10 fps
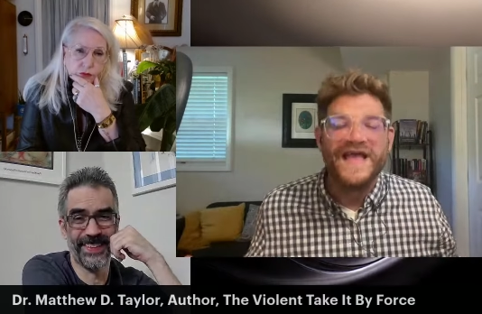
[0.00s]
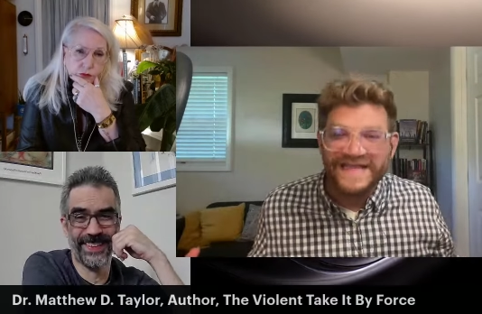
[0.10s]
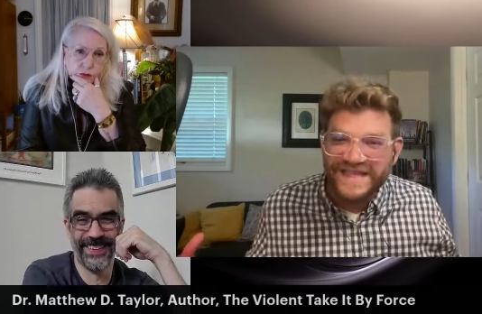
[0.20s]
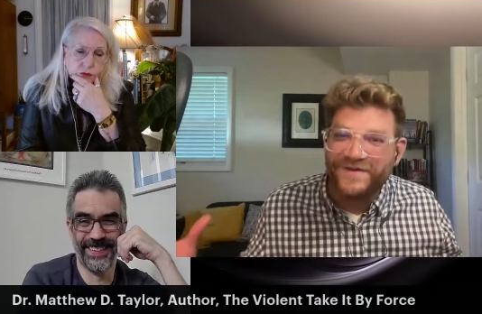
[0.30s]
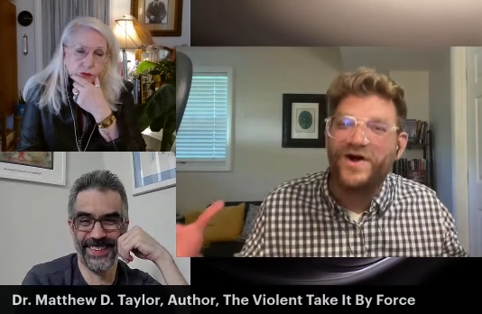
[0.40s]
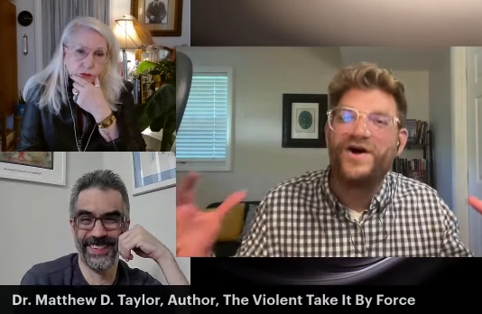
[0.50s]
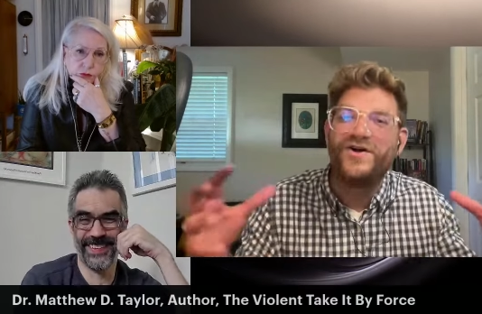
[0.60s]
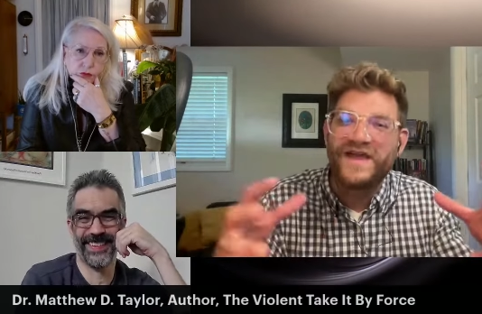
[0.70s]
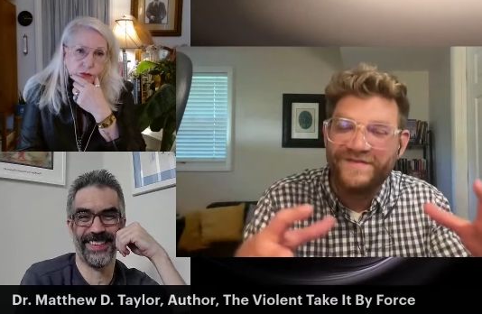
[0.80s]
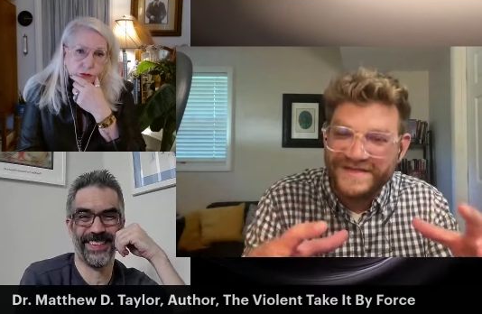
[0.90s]
Speaker 1: As they've
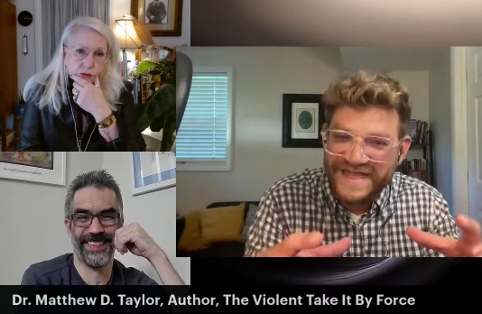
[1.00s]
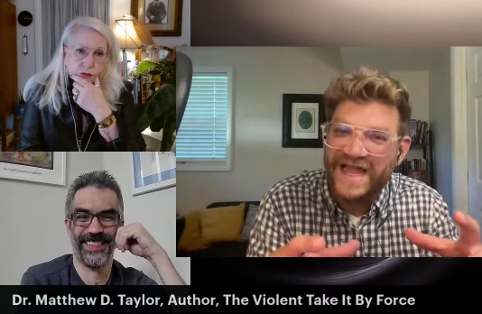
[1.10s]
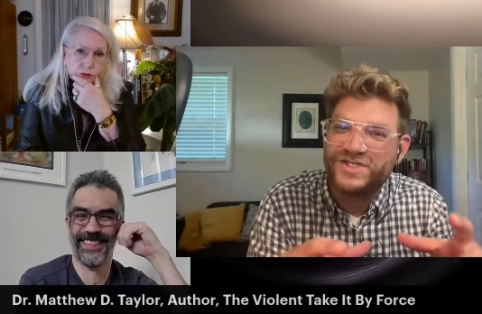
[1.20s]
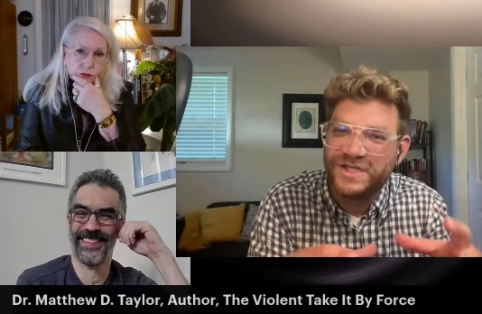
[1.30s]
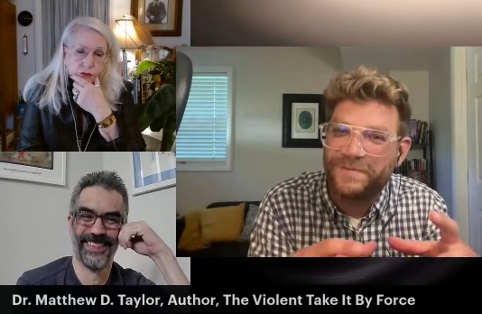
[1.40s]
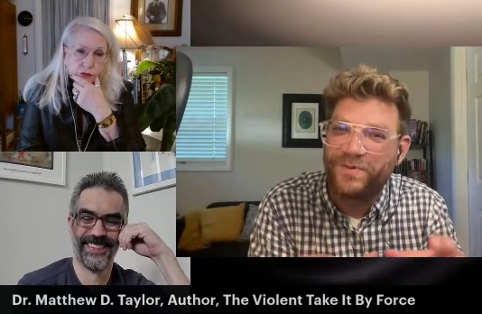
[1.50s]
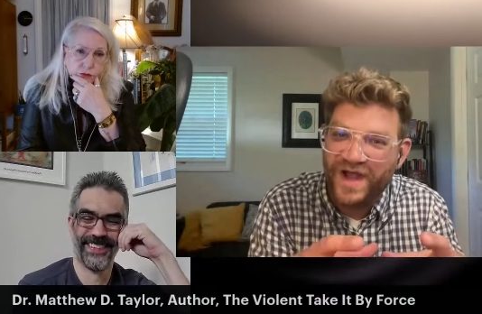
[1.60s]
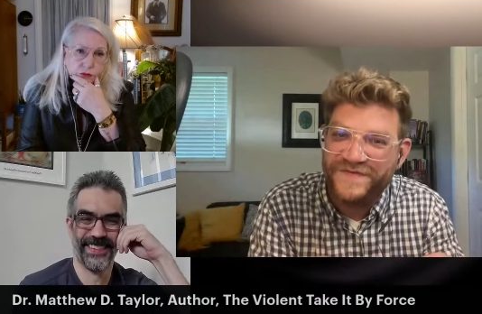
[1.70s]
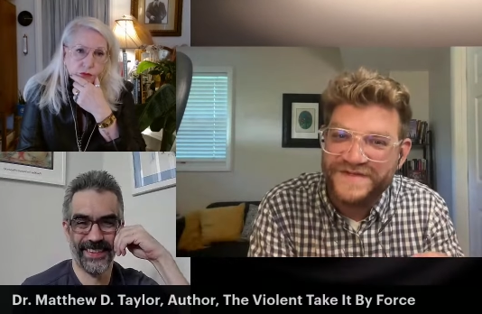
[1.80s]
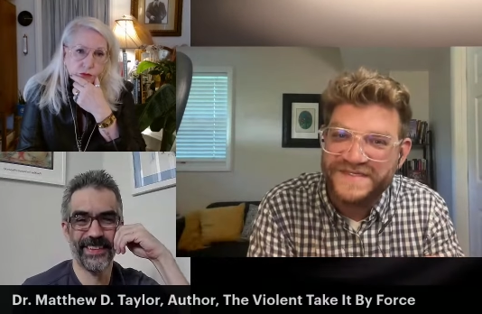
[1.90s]
all kind of attached their
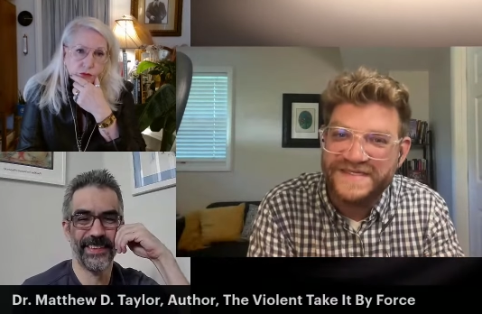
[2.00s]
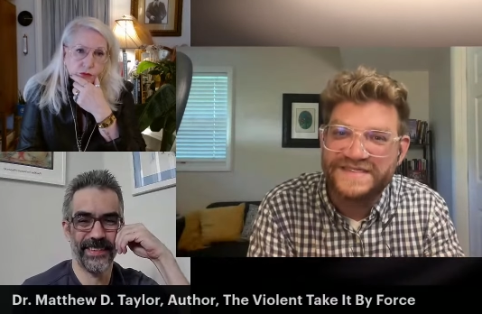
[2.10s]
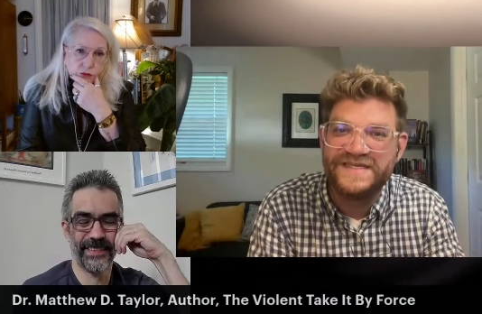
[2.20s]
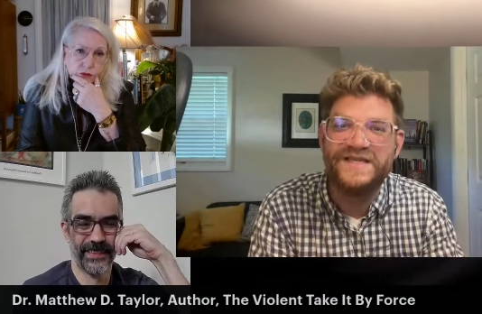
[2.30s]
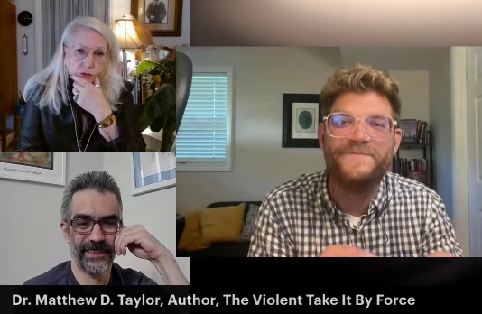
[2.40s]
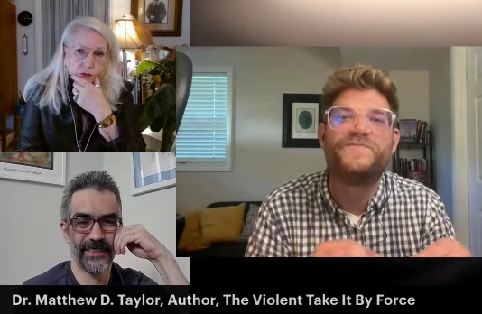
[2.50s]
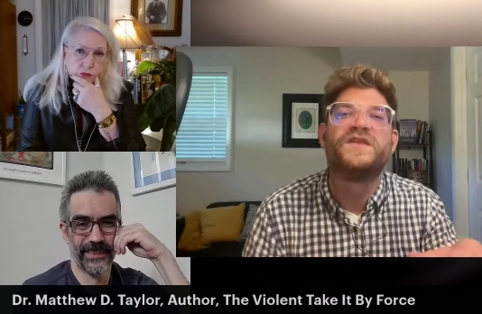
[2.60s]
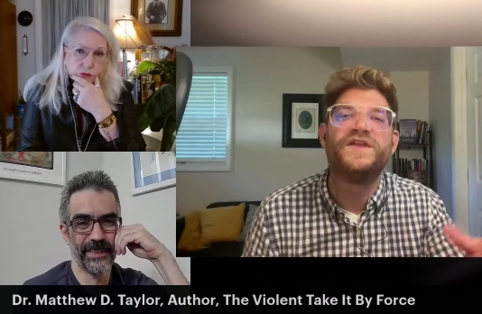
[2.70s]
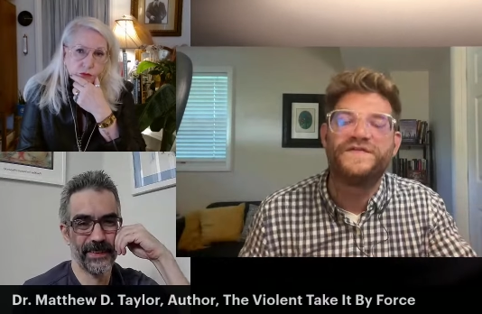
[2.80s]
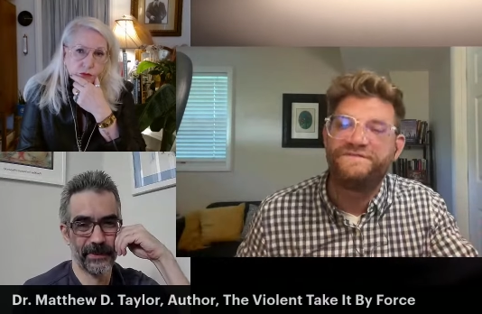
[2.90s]
prophecies to him,
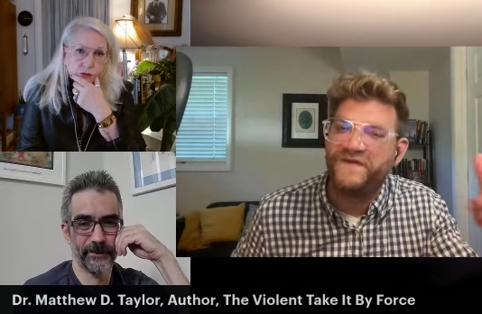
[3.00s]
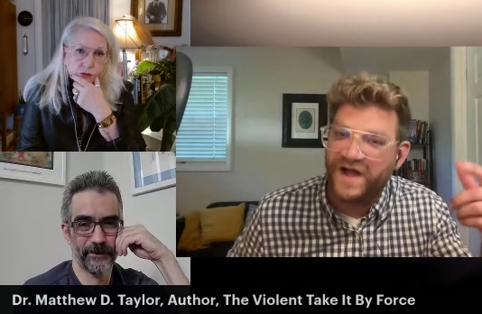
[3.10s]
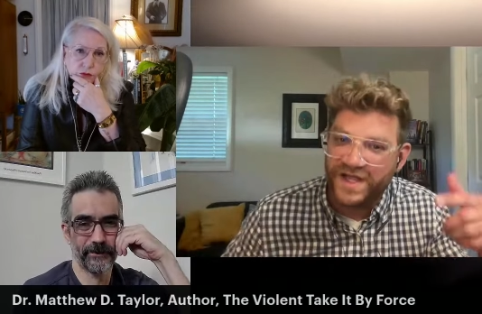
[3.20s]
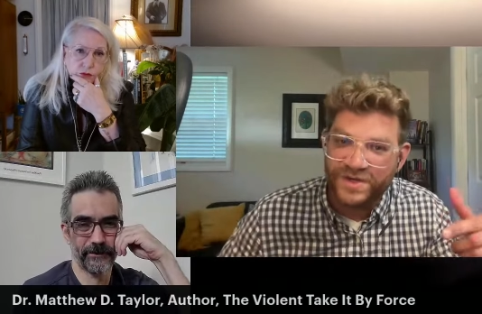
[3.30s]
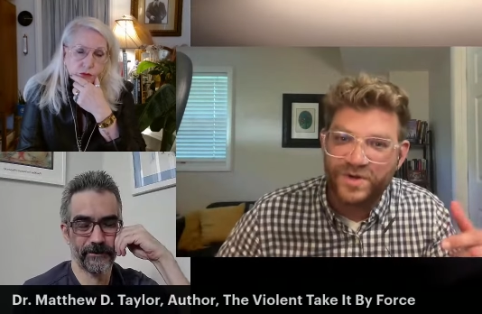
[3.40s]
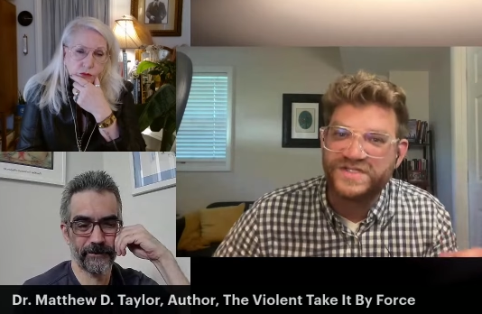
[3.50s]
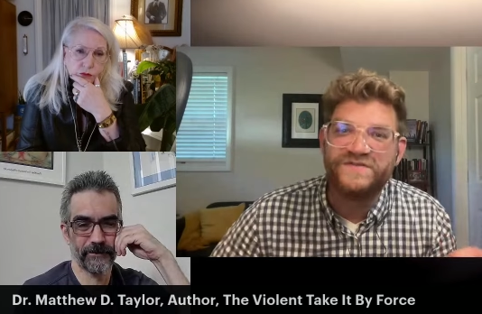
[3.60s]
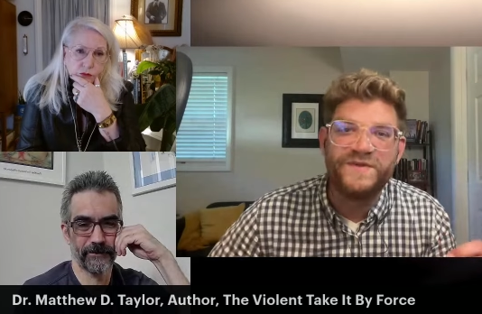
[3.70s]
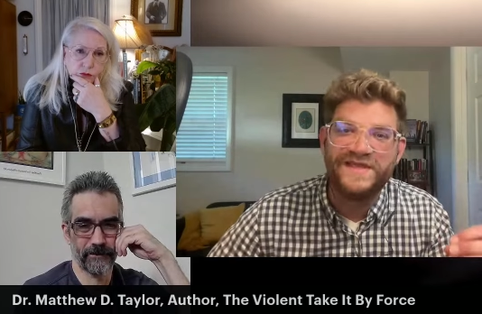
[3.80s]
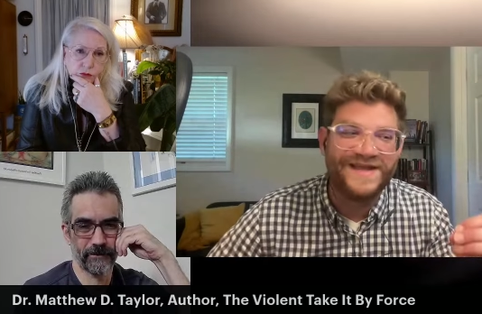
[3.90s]
their followers
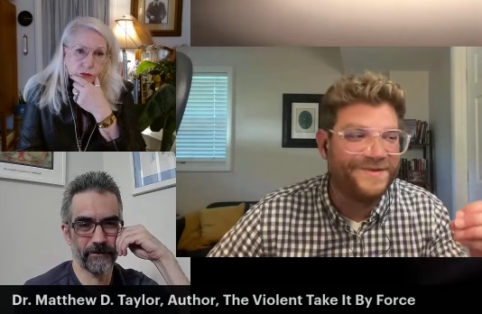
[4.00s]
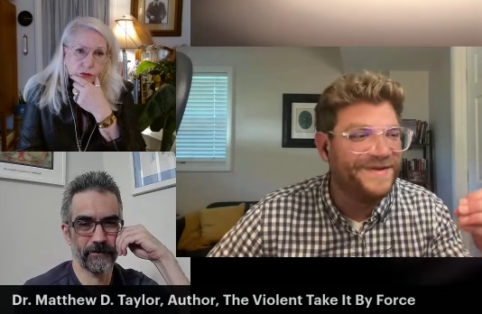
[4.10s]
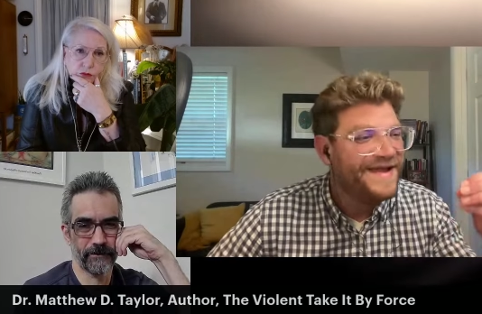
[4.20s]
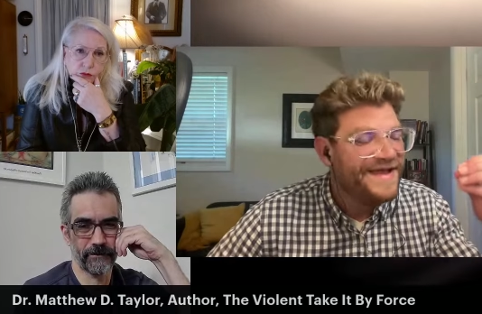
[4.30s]
have become